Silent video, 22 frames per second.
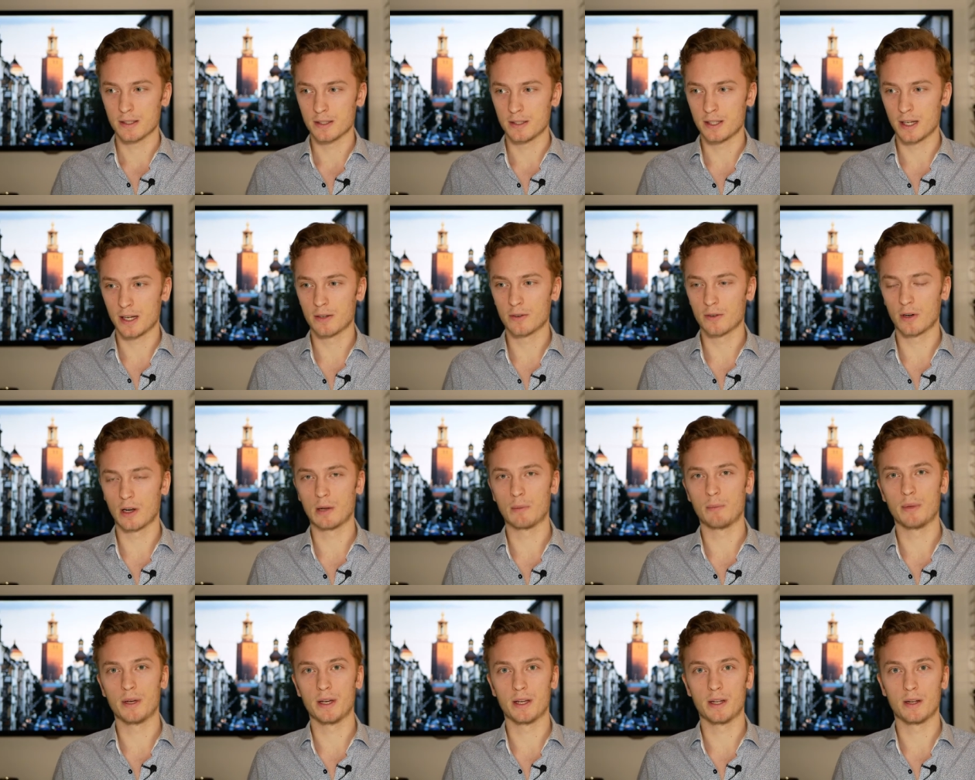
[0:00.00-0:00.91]
generally
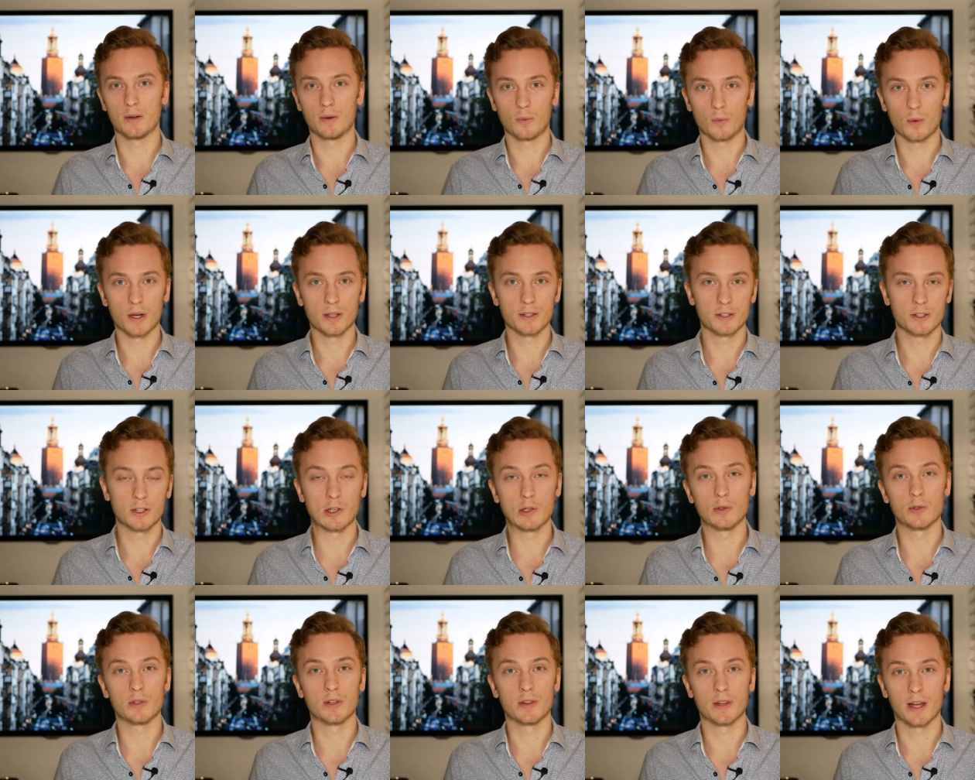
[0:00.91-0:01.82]
been one
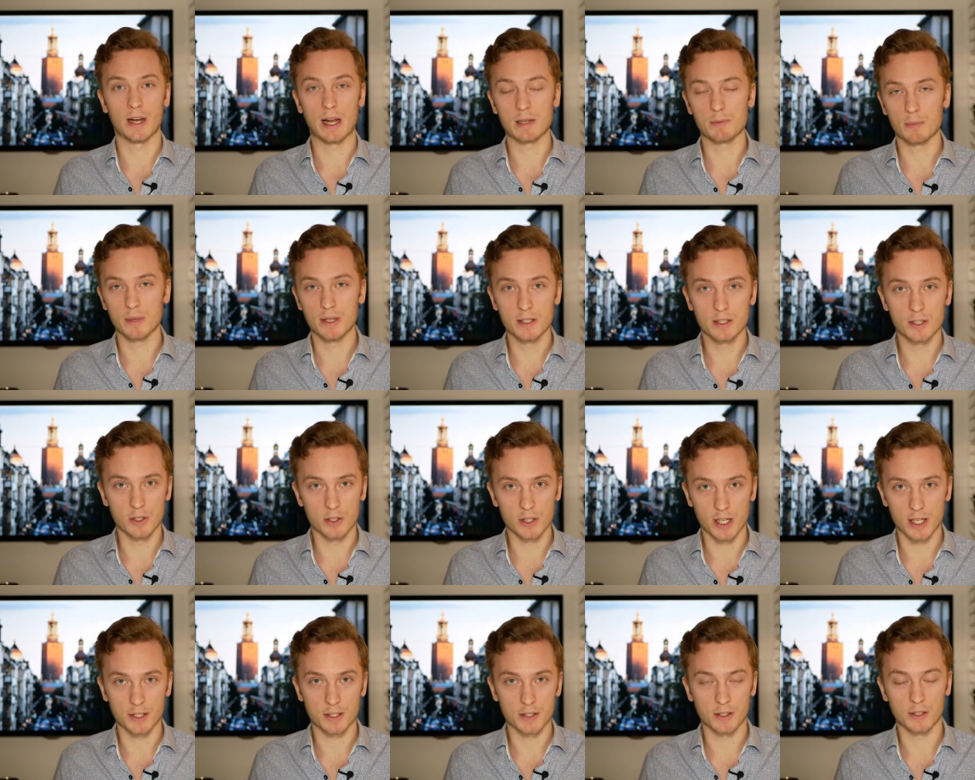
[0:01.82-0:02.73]
solution that has been
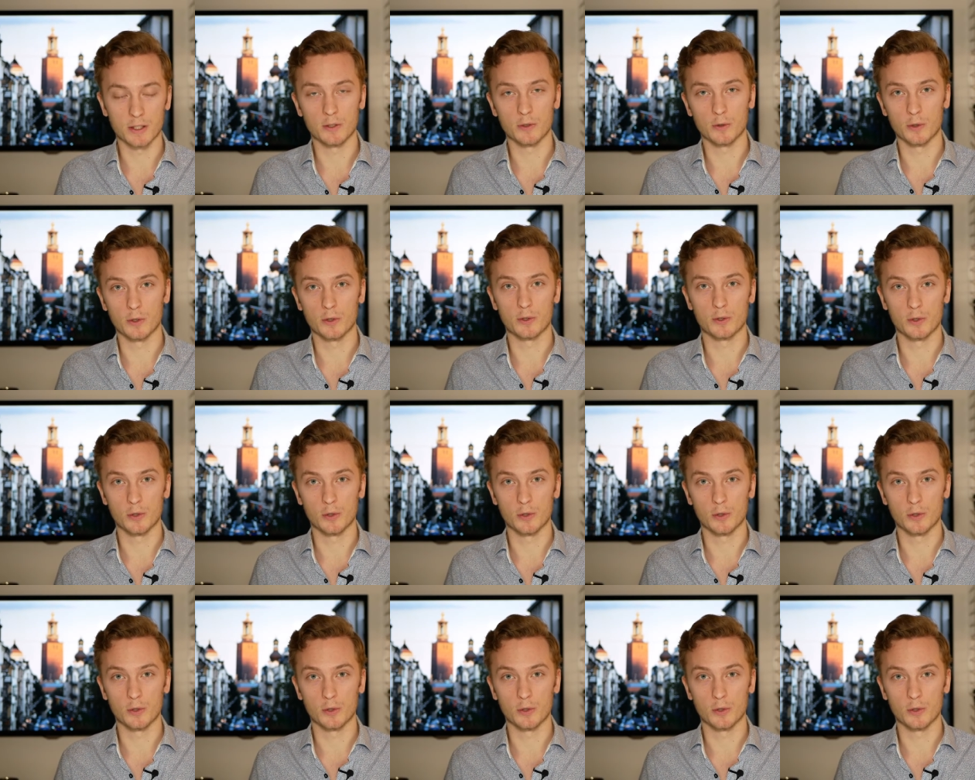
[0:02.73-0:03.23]
suggested in order